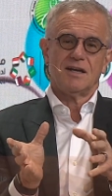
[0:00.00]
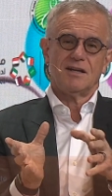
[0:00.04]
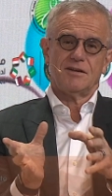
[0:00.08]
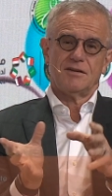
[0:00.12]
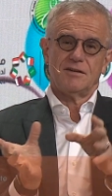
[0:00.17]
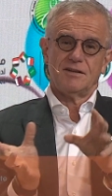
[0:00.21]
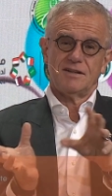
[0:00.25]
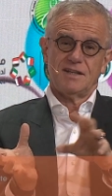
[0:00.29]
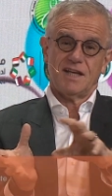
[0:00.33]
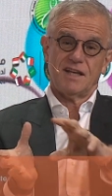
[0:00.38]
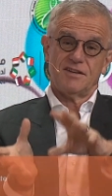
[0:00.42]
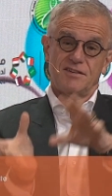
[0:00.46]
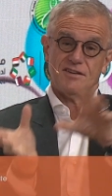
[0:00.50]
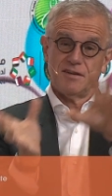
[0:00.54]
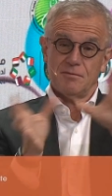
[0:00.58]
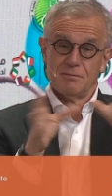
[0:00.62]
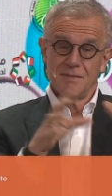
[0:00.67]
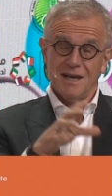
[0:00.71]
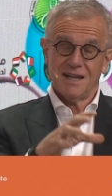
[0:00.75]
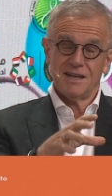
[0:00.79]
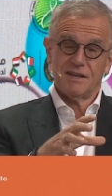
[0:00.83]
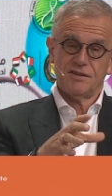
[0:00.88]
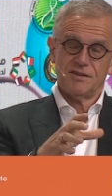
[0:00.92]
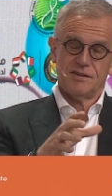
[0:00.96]
That's in
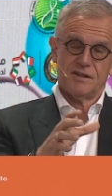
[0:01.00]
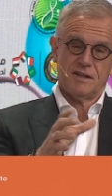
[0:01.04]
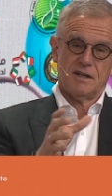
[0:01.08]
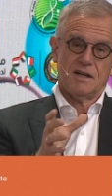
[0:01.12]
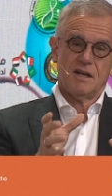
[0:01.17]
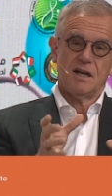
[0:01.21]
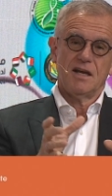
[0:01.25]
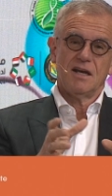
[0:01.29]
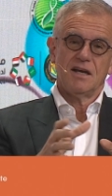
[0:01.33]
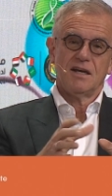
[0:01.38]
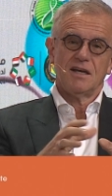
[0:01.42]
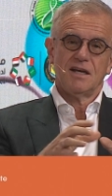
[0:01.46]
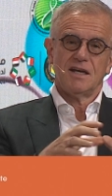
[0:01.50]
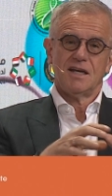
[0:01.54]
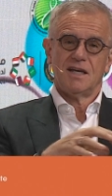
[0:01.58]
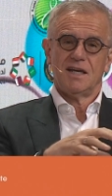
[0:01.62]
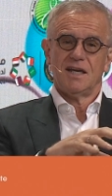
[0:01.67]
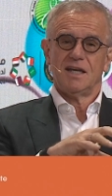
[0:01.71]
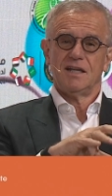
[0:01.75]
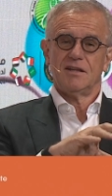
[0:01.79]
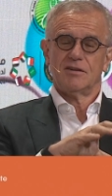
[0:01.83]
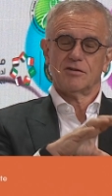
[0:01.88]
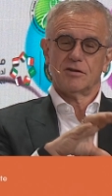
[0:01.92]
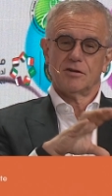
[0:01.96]
medicine.
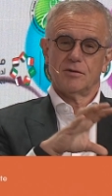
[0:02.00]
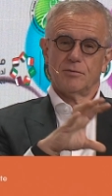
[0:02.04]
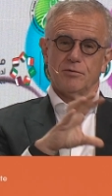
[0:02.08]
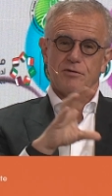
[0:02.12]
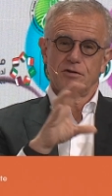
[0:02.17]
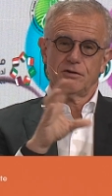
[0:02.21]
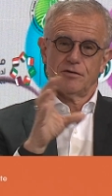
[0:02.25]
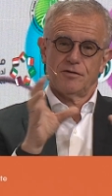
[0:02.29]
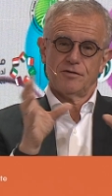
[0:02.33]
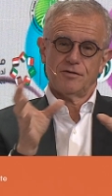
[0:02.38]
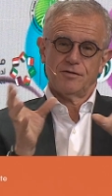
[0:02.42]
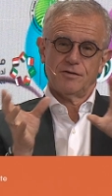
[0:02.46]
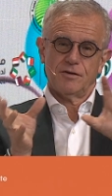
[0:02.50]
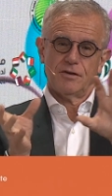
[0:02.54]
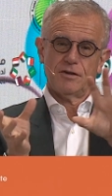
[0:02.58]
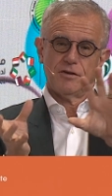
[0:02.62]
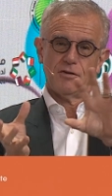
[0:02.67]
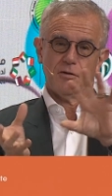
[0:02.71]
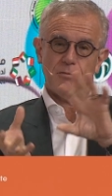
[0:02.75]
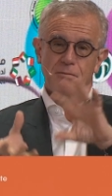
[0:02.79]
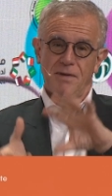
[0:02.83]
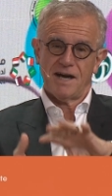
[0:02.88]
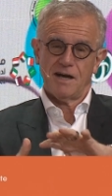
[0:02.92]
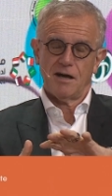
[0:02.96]
In terms of
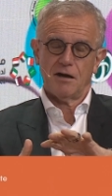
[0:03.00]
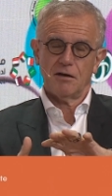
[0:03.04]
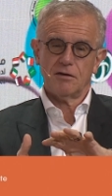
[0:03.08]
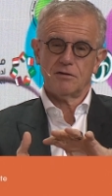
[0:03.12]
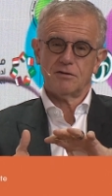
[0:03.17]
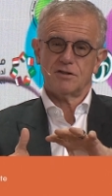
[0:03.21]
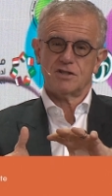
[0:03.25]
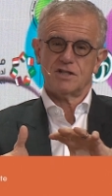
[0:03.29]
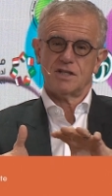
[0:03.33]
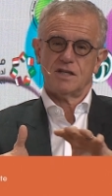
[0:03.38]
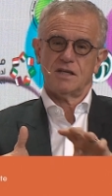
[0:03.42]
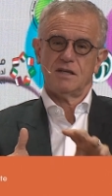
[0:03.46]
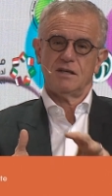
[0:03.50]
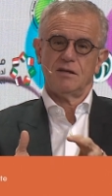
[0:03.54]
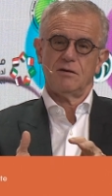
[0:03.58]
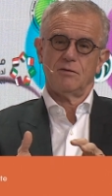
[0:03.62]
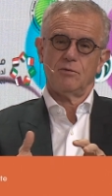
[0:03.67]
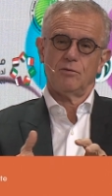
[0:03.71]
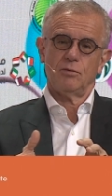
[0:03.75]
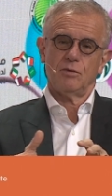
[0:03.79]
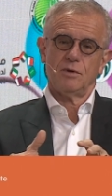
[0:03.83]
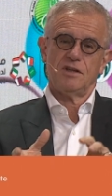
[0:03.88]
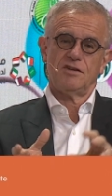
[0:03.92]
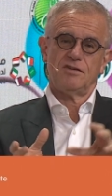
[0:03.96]
the biology,
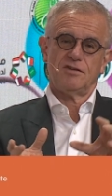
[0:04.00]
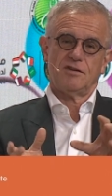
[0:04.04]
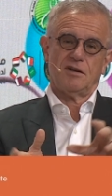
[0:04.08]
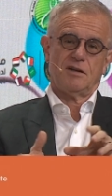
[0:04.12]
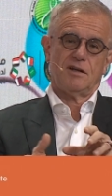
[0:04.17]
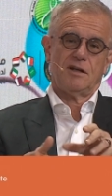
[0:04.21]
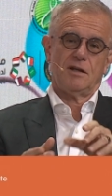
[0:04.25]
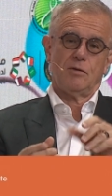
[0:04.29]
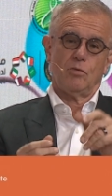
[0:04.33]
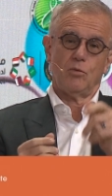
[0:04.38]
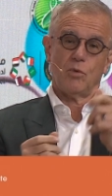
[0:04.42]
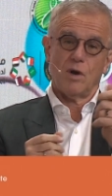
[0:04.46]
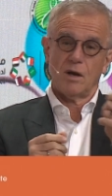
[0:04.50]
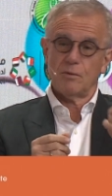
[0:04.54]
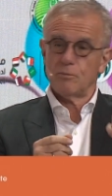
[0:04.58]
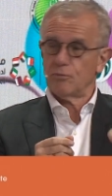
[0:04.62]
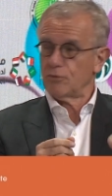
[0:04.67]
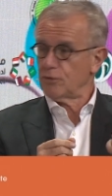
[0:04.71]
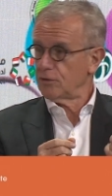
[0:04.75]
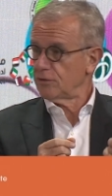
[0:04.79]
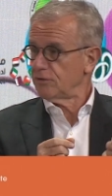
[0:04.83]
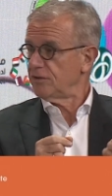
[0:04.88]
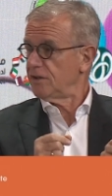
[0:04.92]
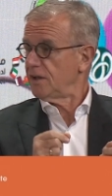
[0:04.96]
we study one
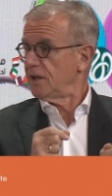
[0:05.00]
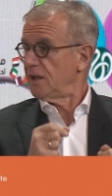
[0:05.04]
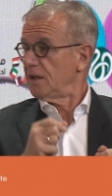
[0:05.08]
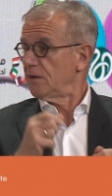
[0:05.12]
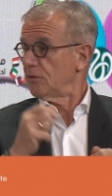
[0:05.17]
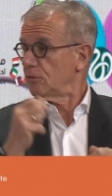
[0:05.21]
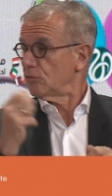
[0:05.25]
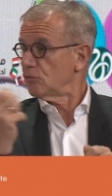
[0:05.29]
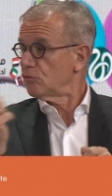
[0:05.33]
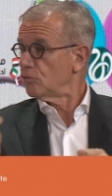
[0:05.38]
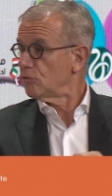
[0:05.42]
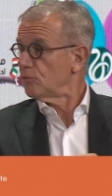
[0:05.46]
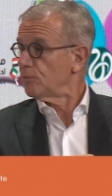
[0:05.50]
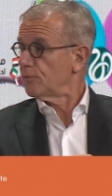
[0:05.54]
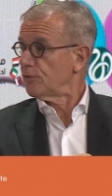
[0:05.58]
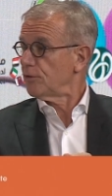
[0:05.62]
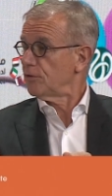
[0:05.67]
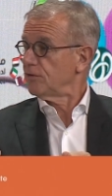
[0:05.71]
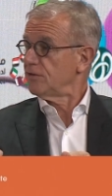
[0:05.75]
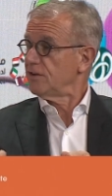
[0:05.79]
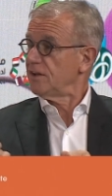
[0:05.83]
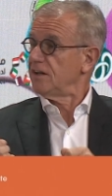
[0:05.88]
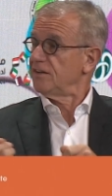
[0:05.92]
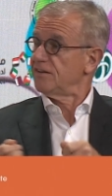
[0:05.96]
protein or two
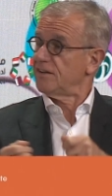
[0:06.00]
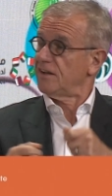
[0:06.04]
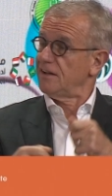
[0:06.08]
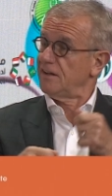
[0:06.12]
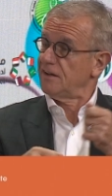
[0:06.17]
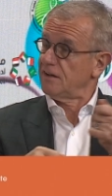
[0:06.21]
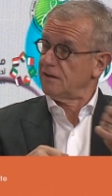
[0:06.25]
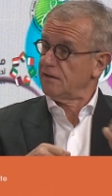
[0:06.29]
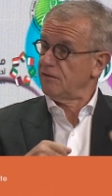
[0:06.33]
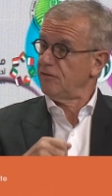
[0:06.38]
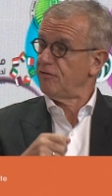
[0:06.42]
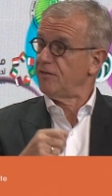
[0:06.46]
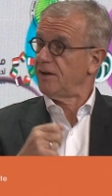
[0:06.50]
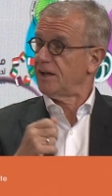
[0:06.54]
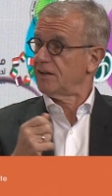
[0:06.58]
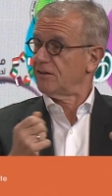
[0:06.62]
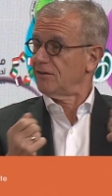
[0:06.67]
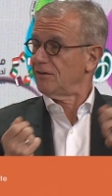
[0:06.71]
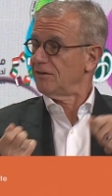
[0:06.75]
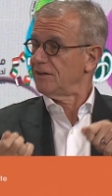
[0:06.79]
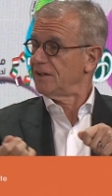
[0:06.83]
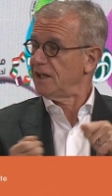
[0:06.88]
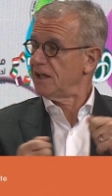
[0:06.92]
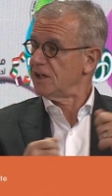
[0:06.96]
proteins and their effect
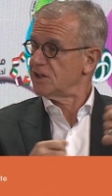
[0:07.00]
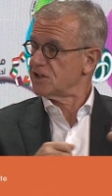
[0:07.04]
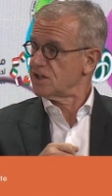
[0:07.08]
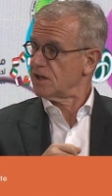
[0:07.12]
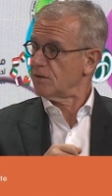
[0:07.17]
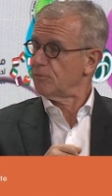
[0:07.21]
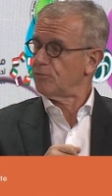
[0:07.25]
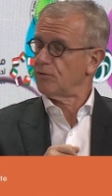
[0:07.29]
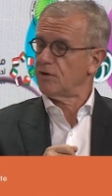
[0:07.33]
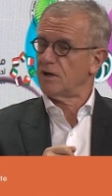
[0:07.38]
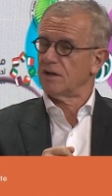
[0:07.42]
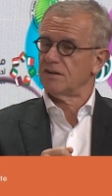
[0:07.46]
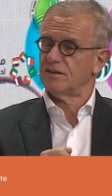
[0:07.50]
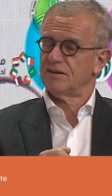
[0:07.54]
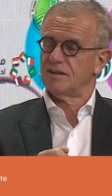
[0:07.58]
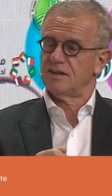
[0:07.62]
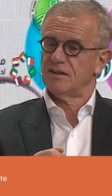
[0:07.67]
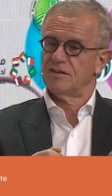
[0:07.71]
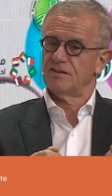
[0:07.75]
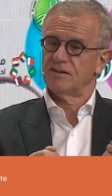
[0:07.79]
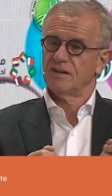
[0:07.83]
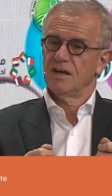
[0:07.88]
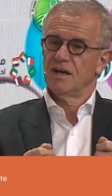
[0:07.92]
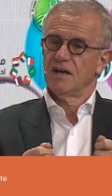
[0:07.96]
on the aging
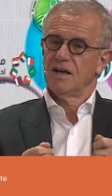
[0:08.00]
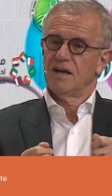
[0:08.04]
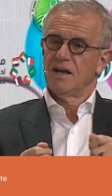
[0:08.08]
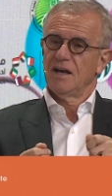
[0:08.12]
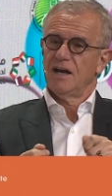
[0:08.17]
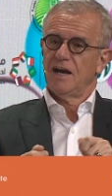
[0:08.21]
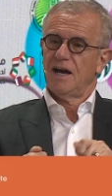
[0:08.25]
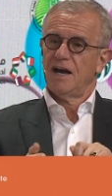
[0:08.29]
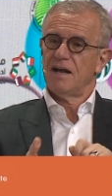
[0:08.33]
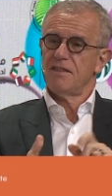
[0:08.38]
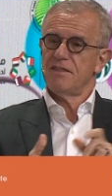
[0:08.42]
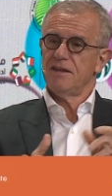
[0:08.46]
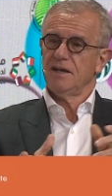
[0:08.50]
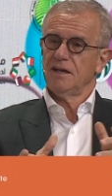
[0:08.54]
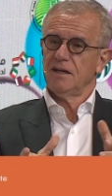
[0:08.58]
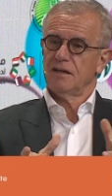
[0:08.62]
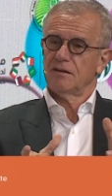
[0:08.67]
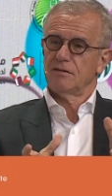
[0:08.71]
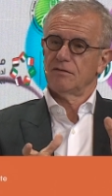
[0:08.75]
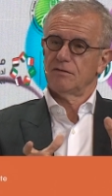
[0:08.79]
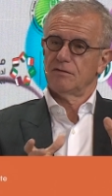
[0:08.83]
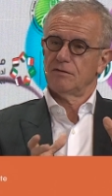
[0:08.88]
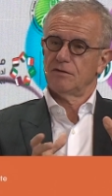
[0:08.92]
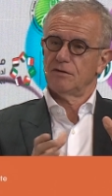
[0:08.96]
process. I think
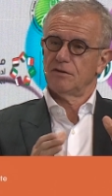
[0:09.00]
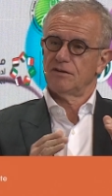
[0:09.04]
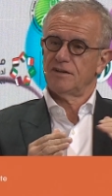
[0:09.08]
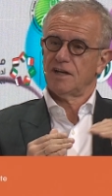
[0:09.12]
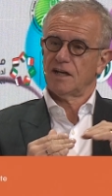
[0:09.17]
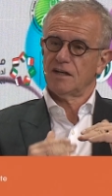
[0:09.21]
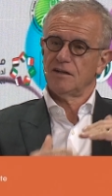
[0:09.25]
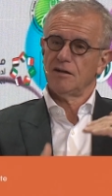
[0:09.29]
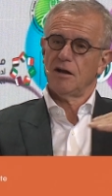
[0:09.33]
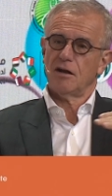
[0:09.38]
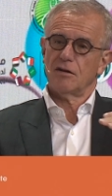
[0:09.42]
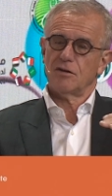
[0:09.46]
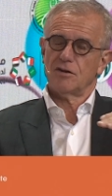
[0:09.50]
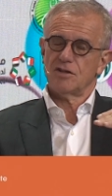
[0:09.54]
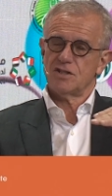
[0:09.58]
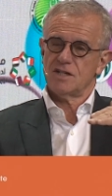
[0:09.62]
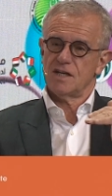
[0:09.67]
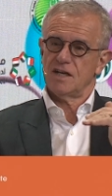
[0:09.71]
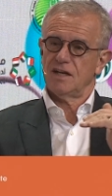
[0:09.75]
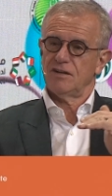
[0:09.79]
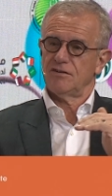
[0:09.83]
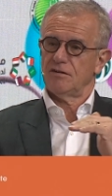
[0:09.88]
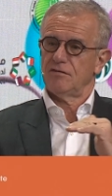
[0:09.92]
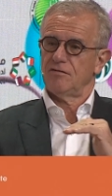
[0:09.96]
the technology
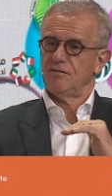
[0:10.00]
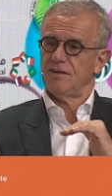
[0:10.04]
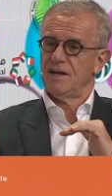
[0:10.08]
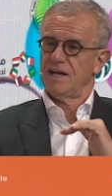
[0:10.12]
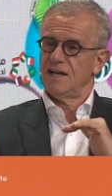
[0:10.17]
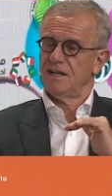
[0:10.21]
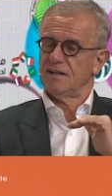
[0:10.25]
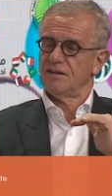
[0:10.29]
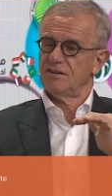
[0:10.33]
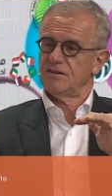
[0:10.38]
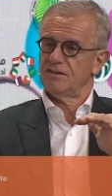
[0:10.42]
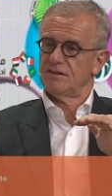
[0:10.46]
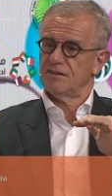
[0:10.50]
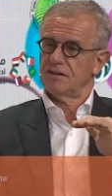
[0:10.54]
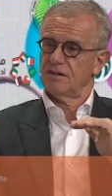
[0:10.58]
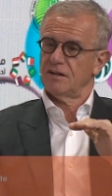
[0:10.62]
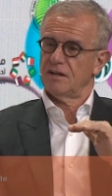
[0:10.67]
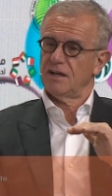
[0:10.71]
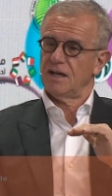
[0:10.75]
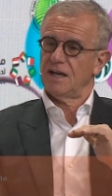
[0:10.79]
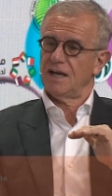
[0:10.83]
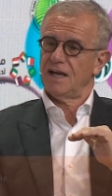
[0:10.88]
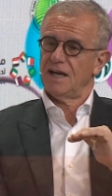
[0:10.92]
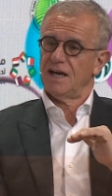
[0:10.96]
has advanced
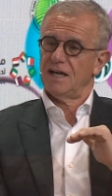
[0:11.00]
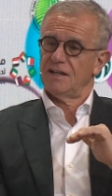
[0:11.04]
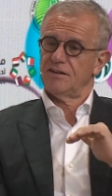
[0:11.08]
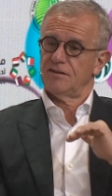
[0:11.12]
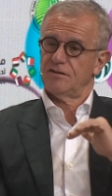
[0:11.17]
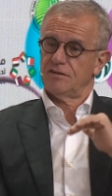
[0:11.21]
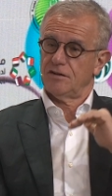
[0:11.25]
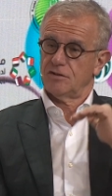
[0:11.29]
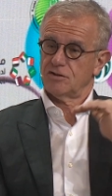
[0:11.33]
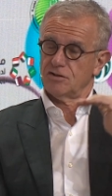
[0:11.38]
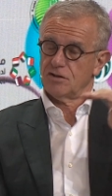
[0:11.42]
at such a